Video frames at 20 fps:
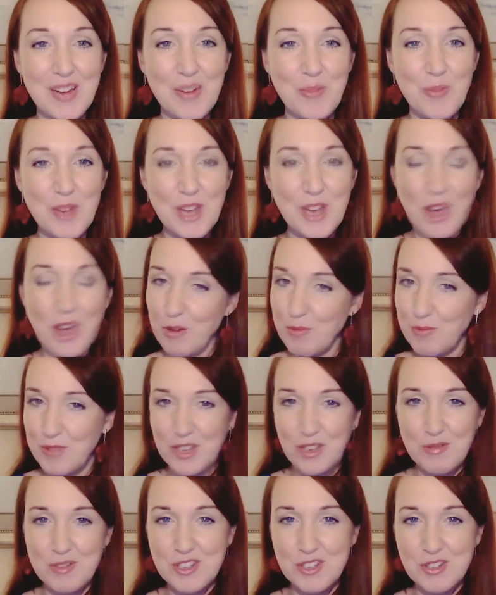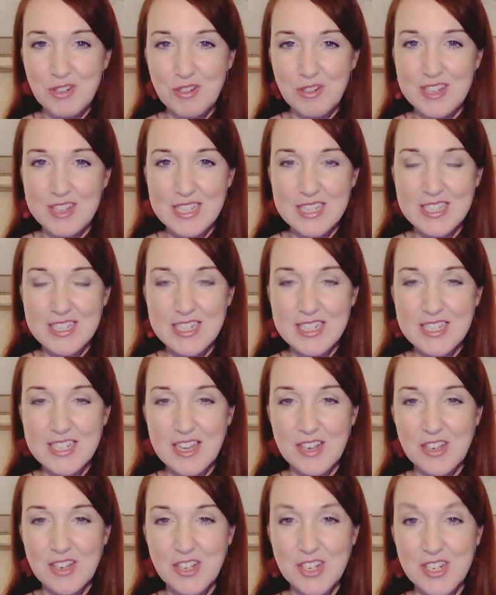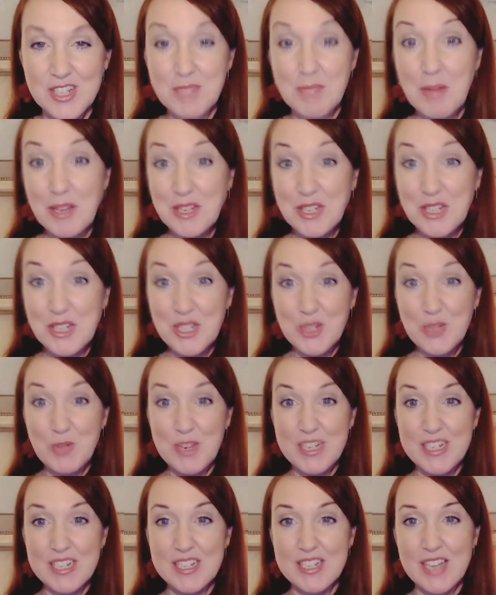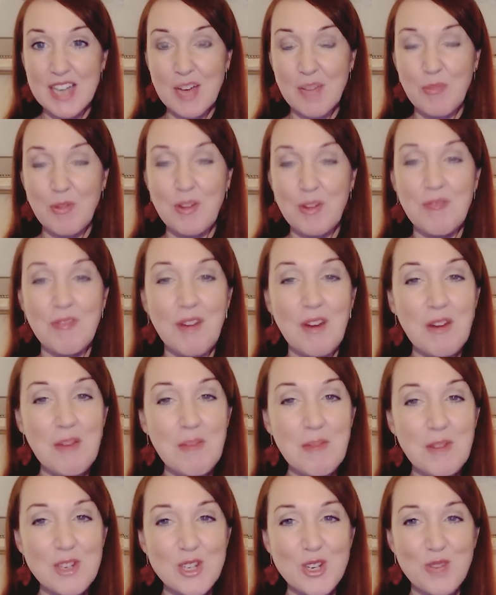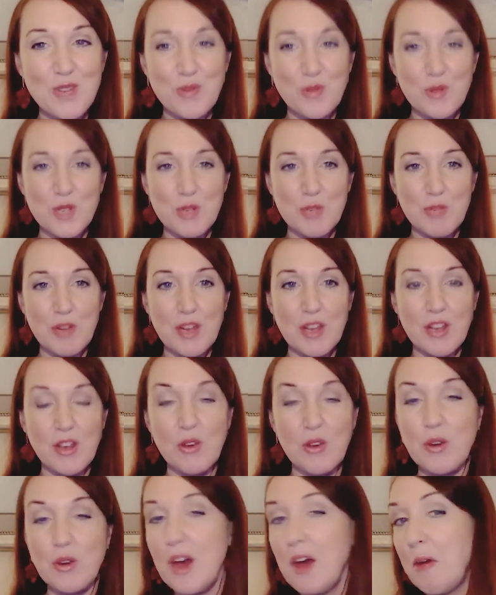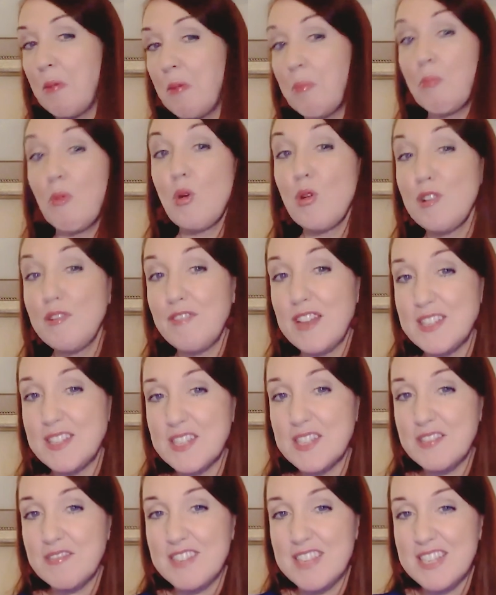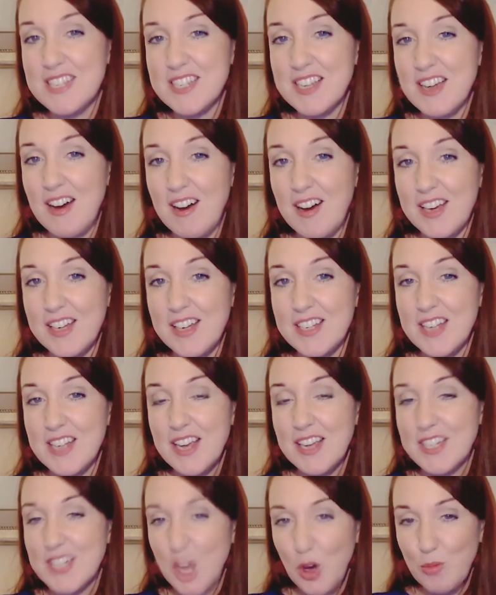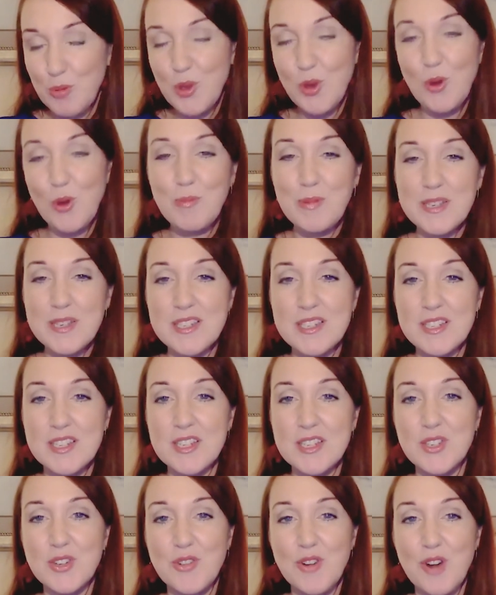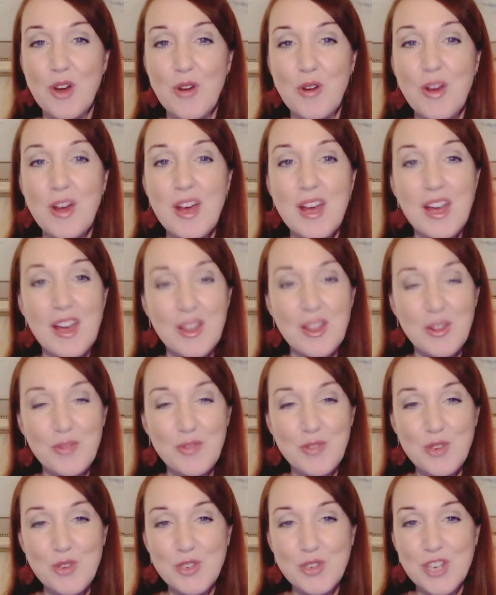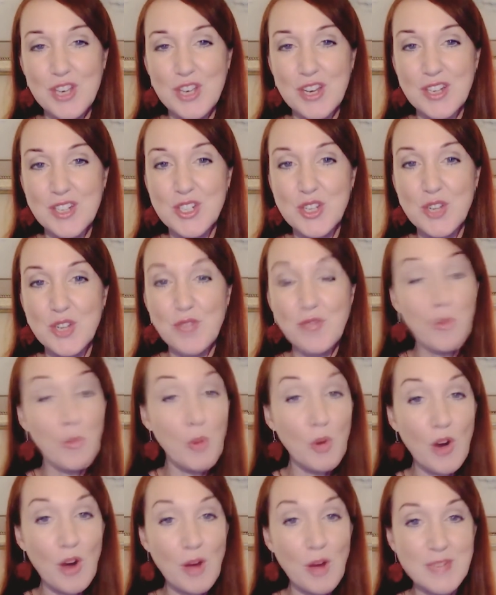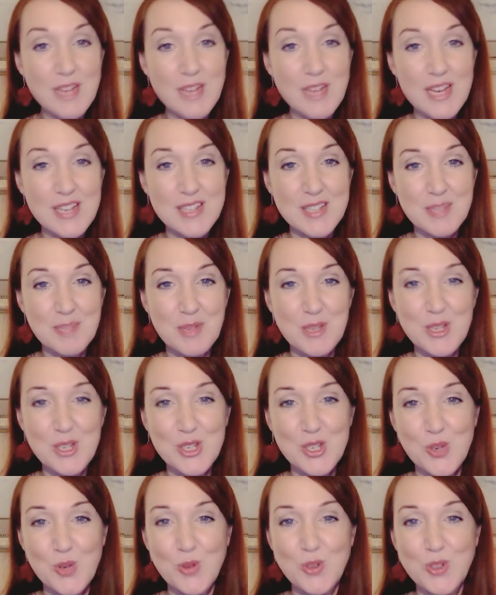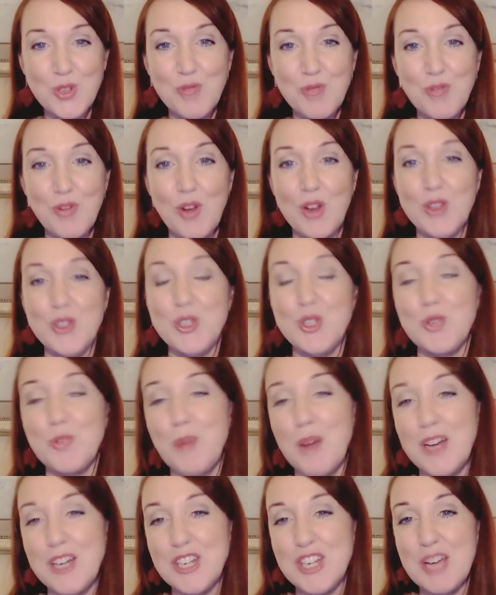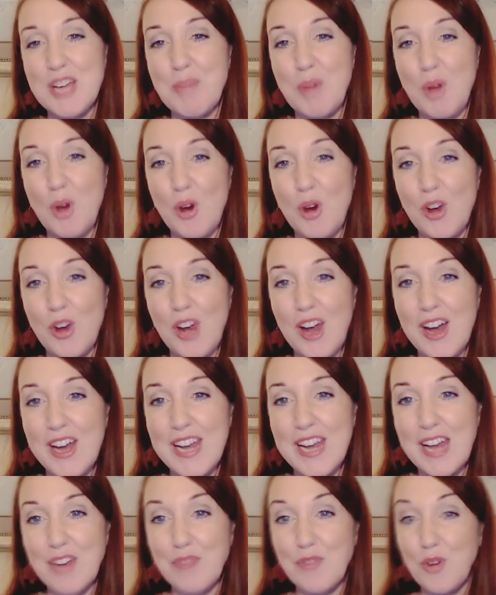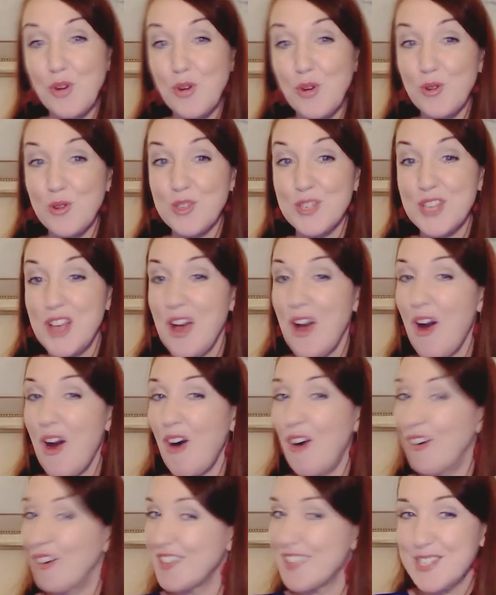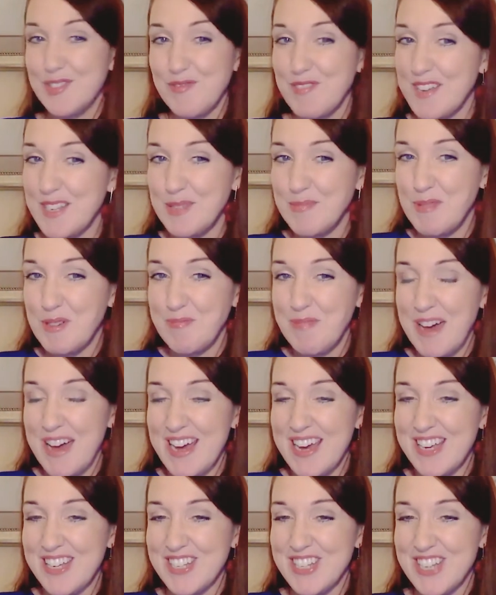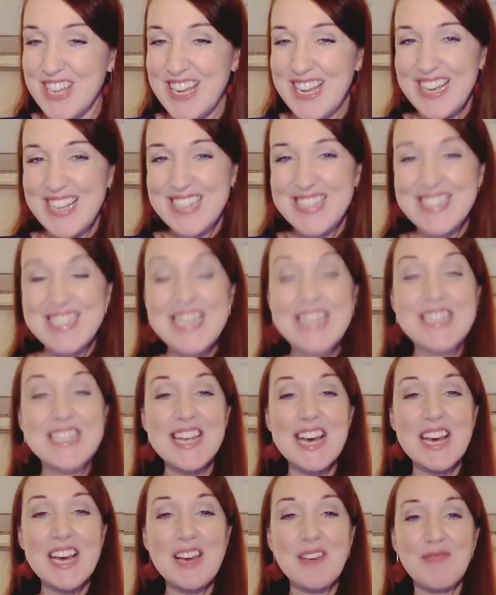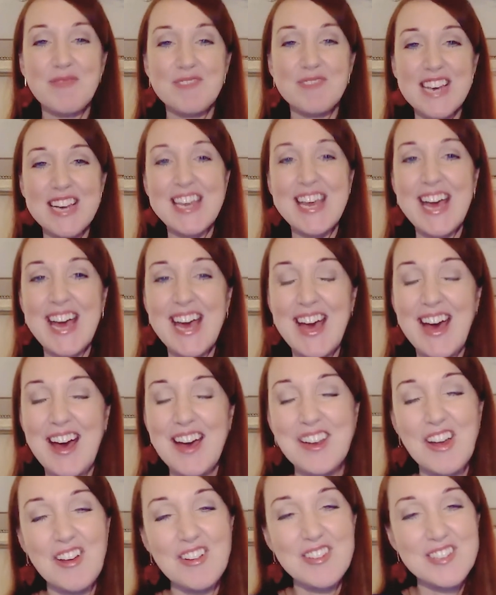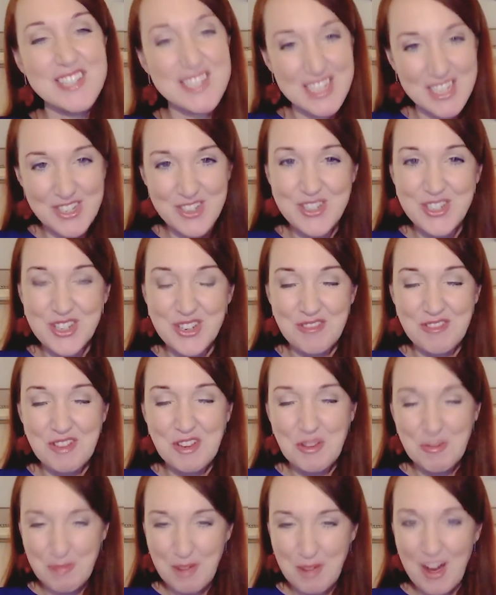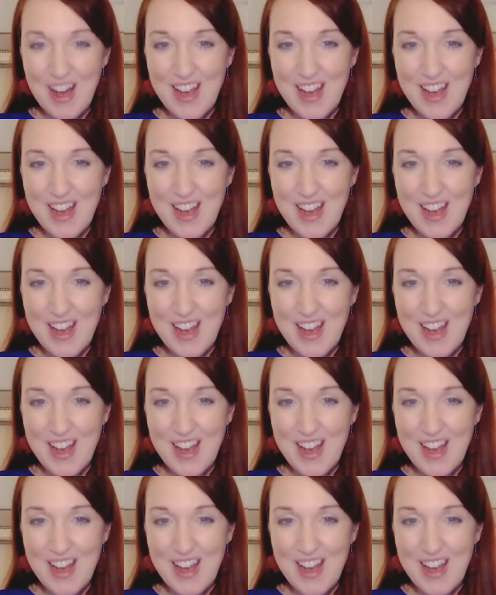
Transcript: We hope that you enjoyed this discussion as much as we did, and we very much look forward to bringing you more events of this kind to help your businesses grow in the future. So for more updates, be sure to follow the Dubai Chamber online and, of course, on its Facebook page. Stay safe, take care, and I'll see you soon. Goodbye.